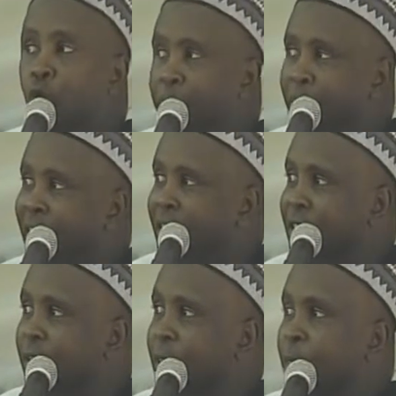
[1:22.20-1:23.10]
two
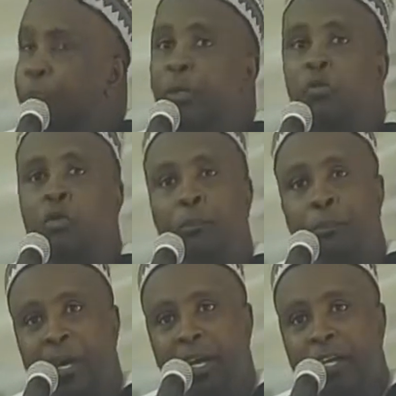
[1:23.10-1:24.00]
women being
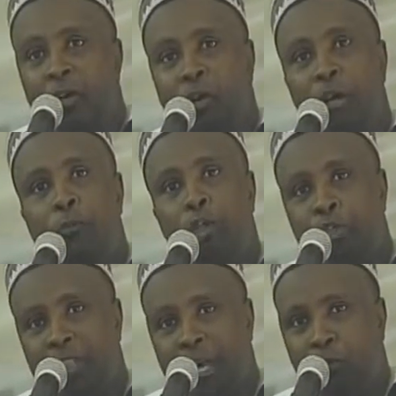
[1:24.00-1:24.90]
conveyed on a
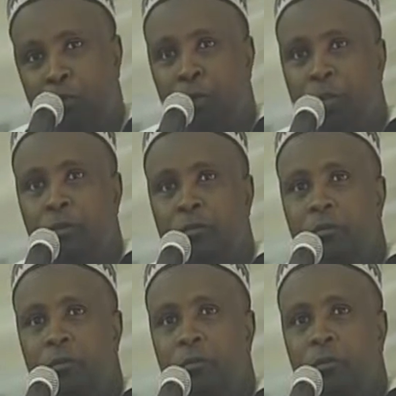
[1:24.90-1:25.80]
motorcycle,
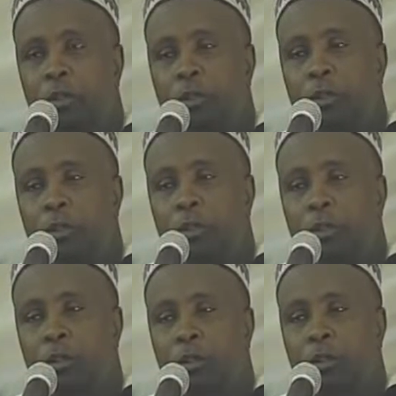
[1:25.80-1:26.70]

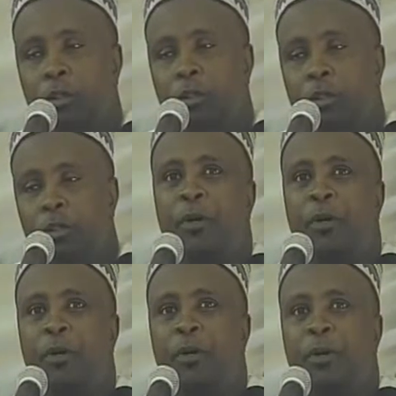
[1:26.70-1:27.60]
not just
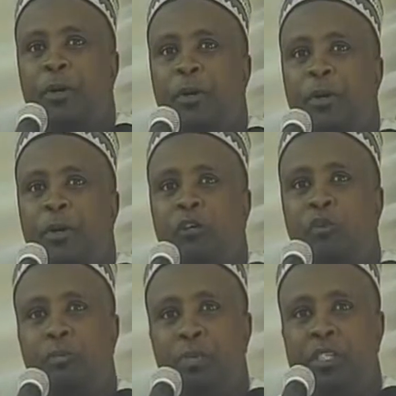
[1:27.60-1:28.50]
for the social
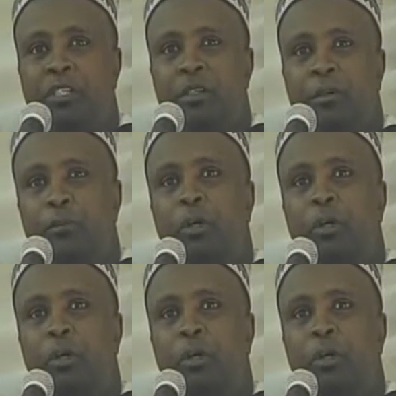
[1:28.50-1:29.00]
aspect of it,